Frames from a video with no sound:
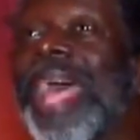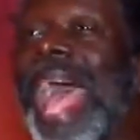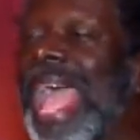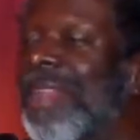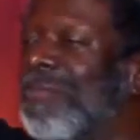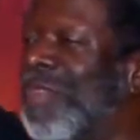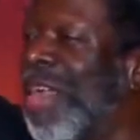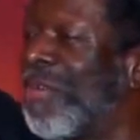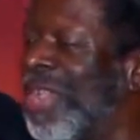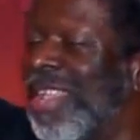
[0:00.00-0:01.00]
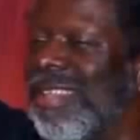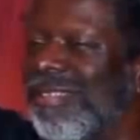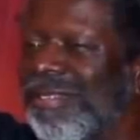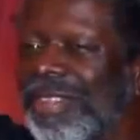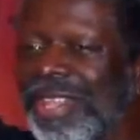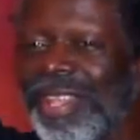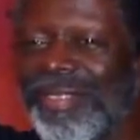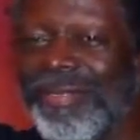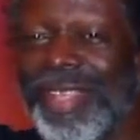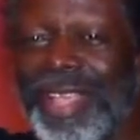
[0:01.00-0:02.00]
I had a very
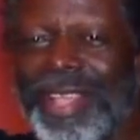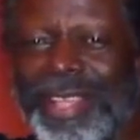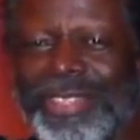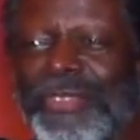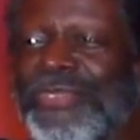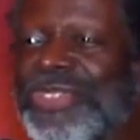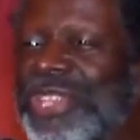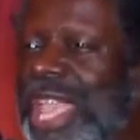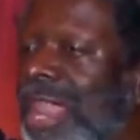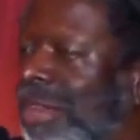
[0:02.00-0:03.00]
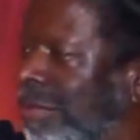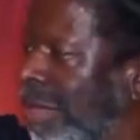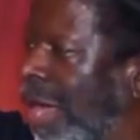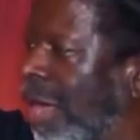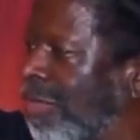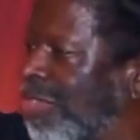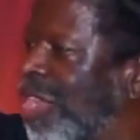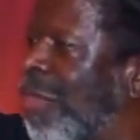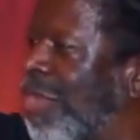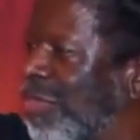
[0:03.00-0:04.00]
sophisticated
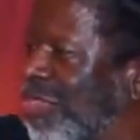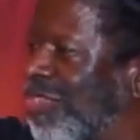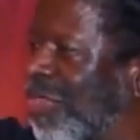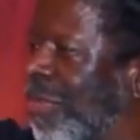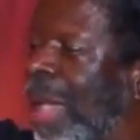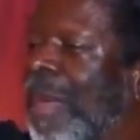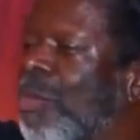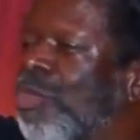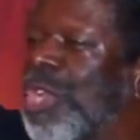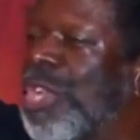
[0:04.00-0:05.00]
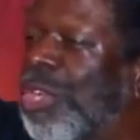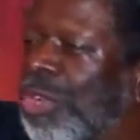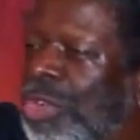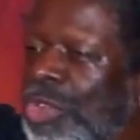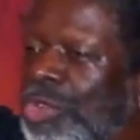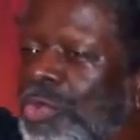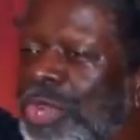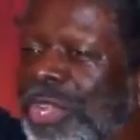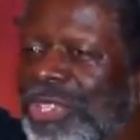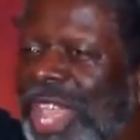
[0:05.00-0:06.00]
stereo system, and my
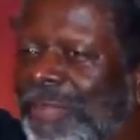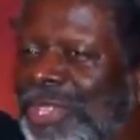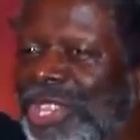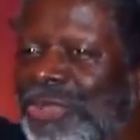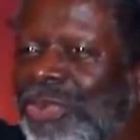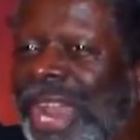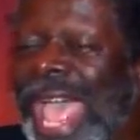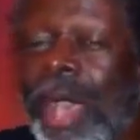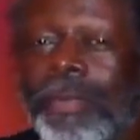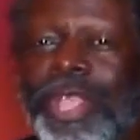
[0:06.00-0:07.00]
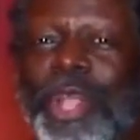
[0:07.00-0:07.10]
reel-to-reel tape had just run out.